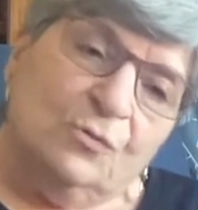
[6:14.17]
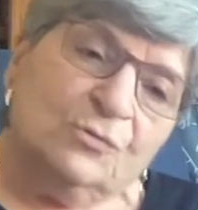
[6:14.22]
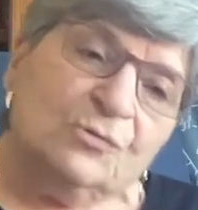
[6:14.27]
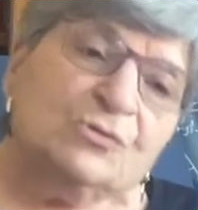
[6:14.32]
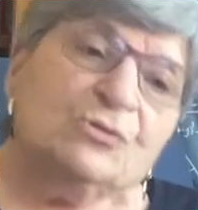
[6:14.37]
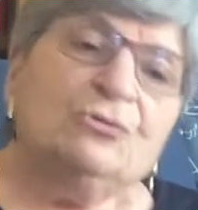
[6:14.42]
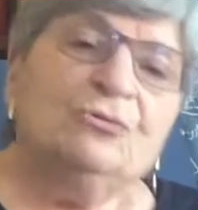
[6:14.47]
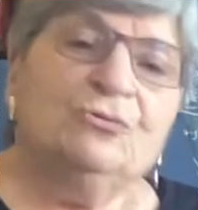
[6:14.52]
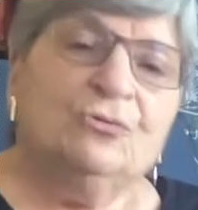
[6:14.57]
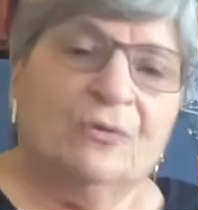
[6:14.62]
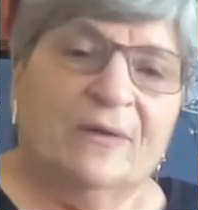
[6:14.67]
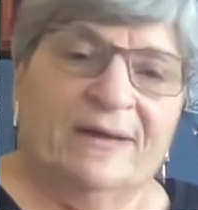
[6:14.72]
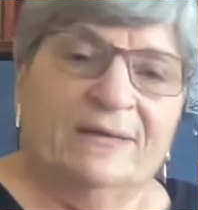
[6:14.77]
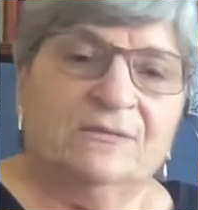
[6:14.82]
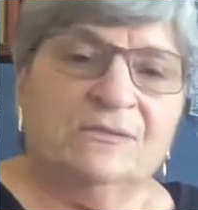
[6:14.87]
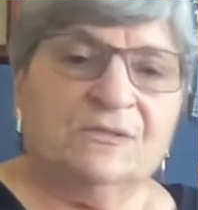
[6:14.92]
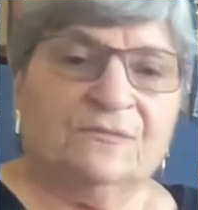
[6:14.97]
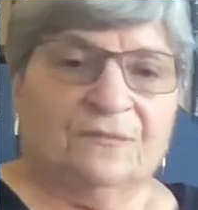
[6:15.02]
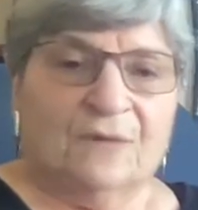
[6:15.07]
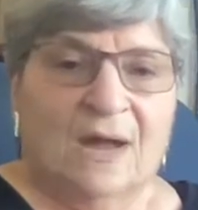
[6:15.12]
2
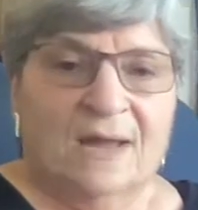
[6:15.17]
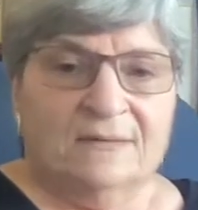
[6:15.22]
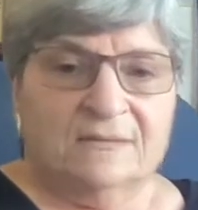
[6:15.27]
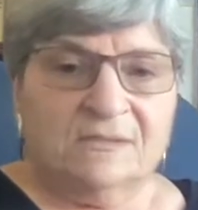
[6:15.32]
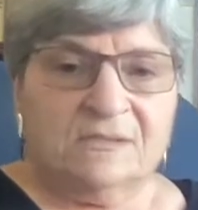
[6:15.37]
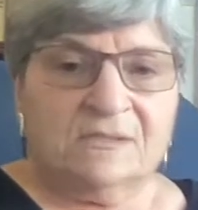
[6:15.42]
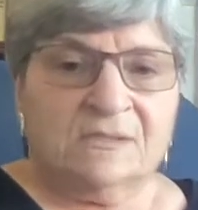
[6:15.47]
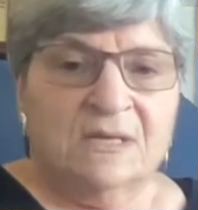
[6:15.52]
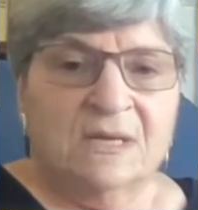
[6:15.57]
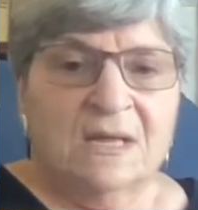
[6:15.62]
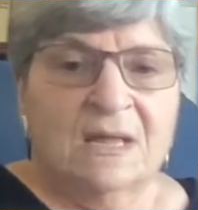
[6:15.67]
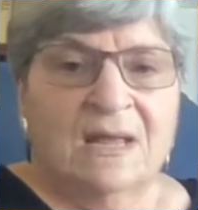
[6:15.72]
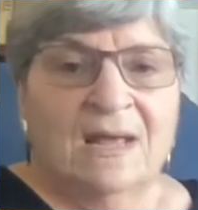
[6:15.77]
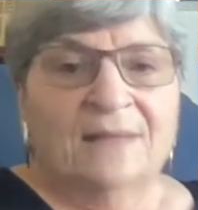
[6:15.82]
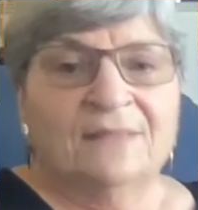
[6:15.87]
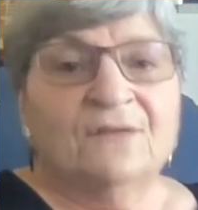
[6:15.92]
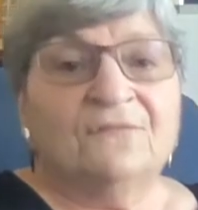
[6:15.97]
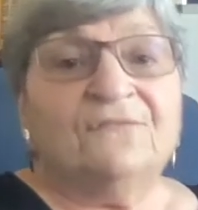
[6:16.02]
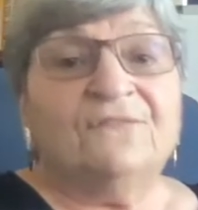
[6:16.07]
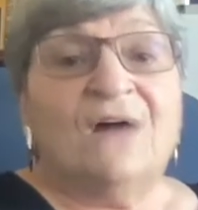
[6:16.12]
grains of rice.
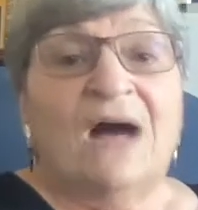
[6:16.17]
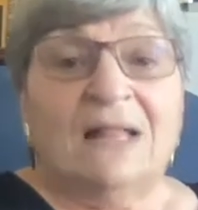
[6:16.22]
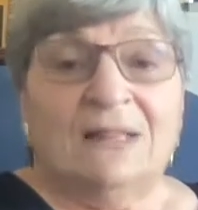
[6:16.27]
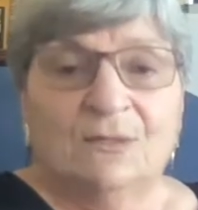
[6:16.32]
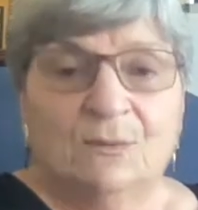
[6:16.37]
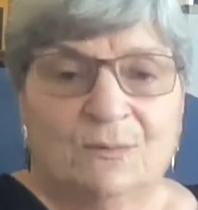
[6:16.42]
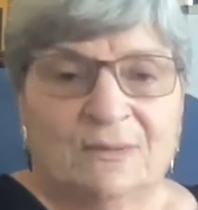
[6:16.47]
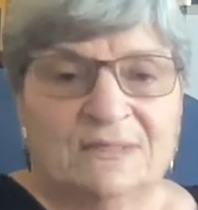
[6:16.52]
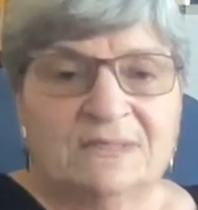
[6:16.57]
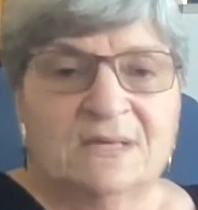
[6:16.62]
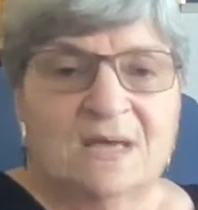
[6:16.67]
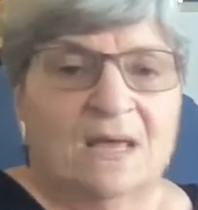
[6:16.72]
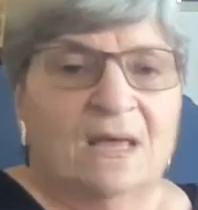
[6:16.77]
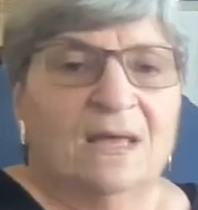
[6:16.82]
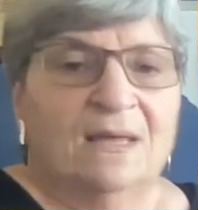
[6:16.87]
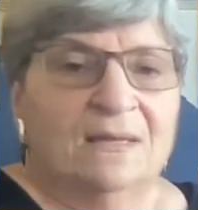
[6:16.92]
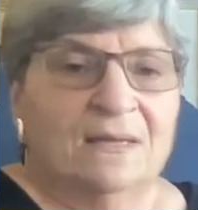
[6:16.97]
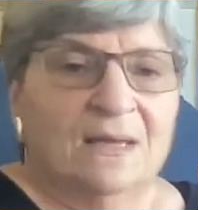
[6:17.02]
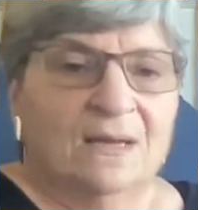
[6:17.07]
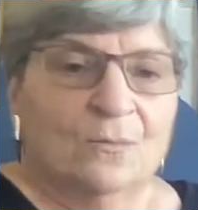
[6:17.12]
And the following
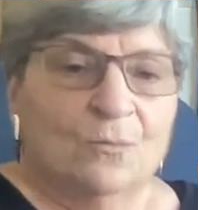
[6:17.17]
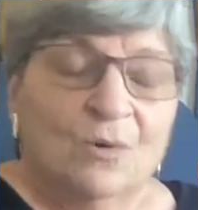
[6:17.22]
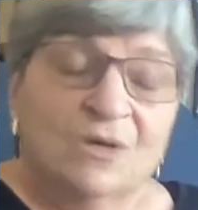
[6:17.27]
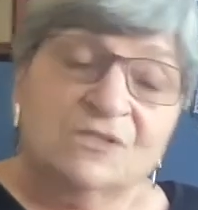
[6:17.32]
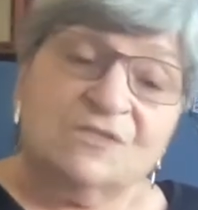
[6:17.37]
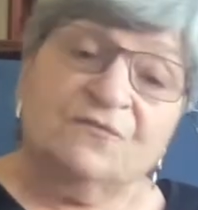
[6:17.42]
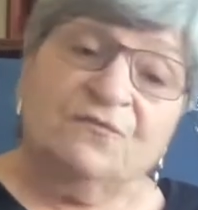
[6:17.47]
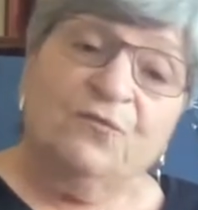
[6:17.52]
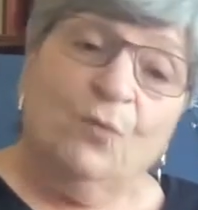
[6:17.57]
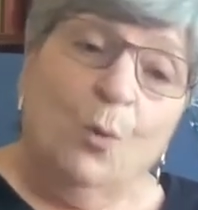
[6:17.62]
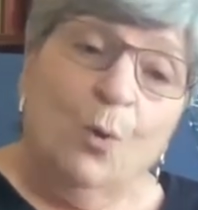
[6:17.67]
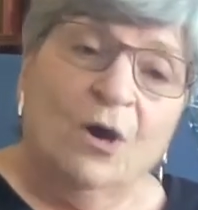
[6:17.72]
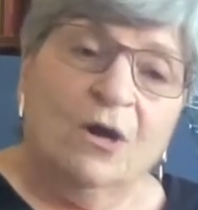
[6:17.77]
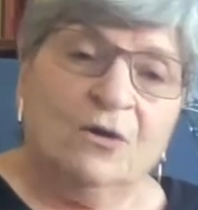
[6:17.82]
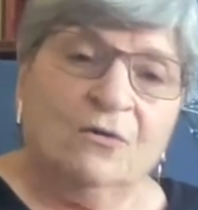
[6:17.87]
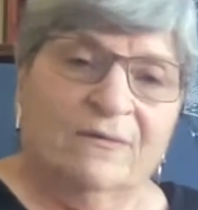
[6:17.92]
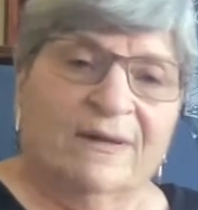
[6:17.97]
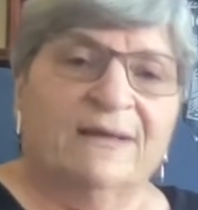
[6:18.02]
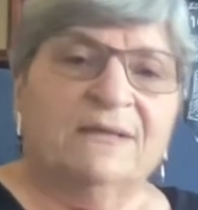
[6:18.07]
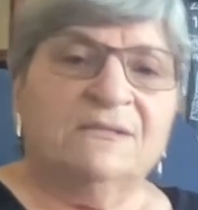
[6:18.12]
day it was
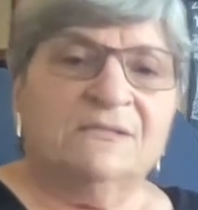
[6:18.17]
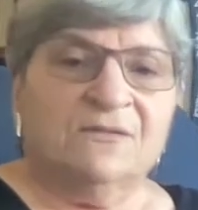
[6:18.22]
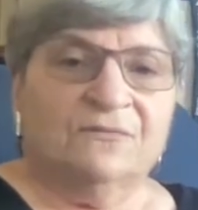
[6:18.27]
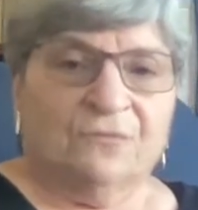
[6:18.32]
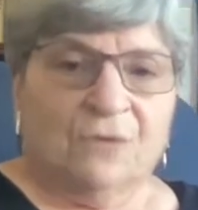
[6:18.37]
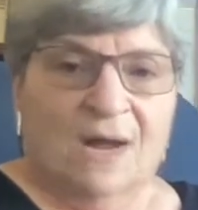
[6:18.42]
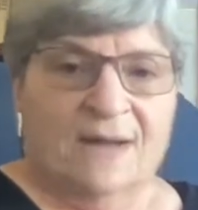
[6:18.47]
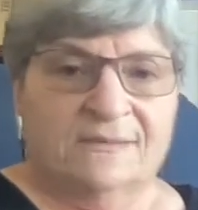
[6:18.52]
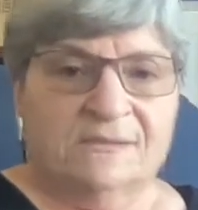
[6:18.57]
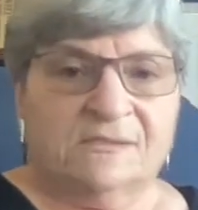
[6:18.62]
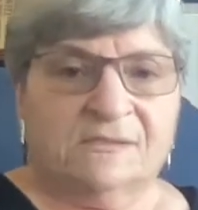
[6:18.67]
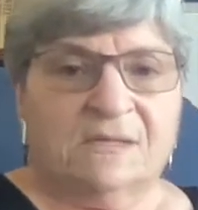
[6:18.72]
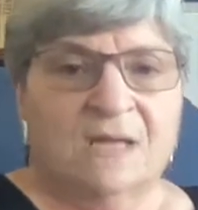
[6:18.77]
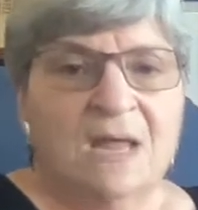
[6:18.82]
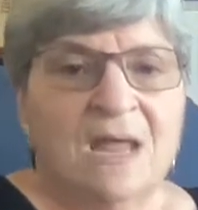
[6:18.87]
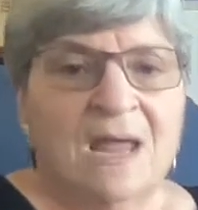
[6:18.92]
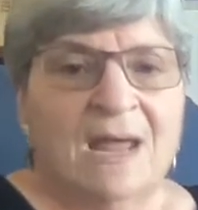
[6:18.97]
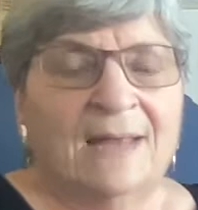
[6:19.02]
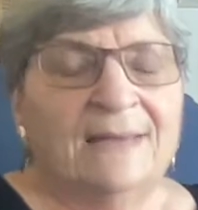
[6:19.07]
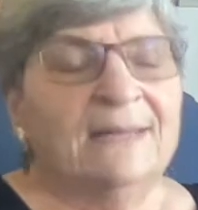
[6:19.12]
4 grains of rice.
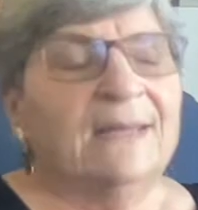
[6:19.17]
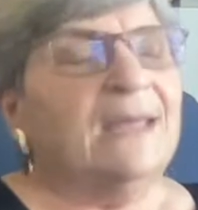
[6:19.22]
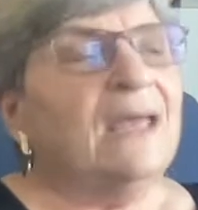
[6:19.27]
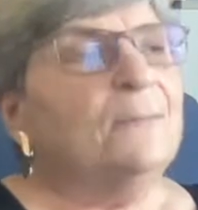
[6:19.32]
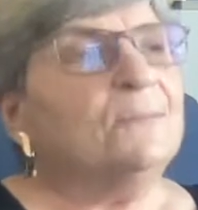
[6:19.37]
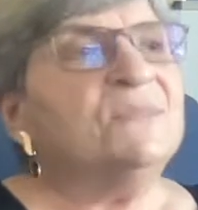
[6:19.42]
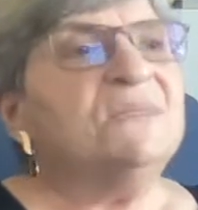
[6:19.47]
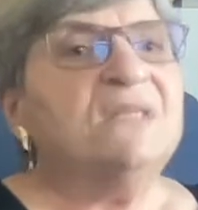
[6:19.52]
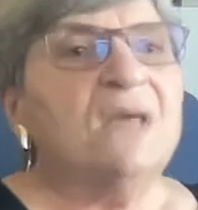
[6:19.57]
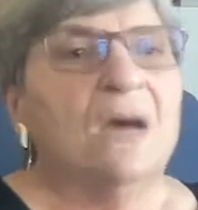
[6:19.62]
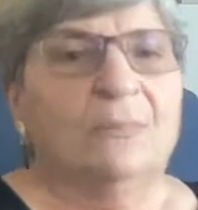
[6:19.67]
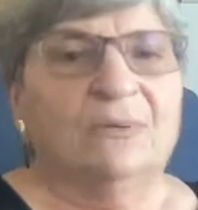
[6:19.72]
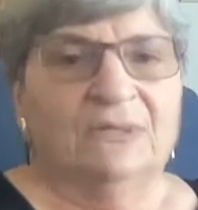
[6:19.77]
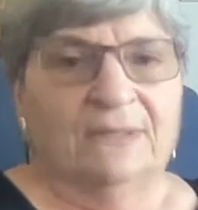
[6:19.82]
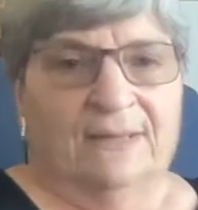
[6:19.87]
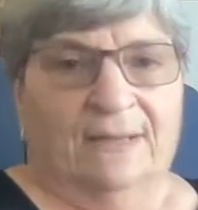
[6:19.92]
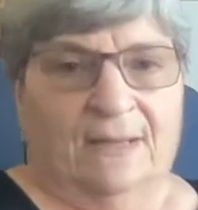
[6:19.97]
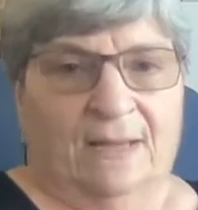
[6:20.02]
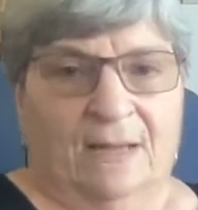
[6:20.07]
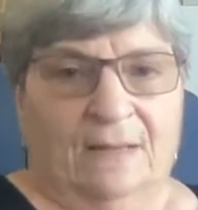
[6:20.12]
And he kept
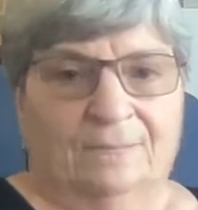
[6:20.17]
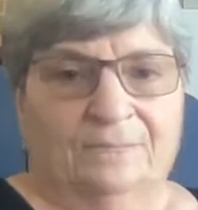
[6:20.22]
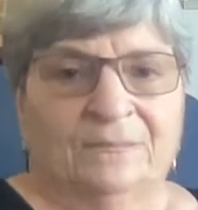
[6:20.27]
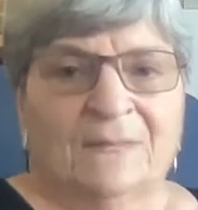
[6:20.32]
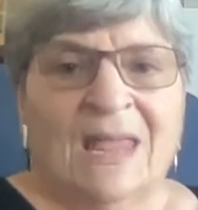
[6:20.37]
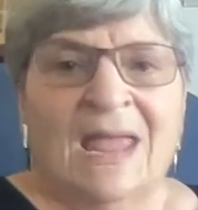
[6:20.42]
doubling it.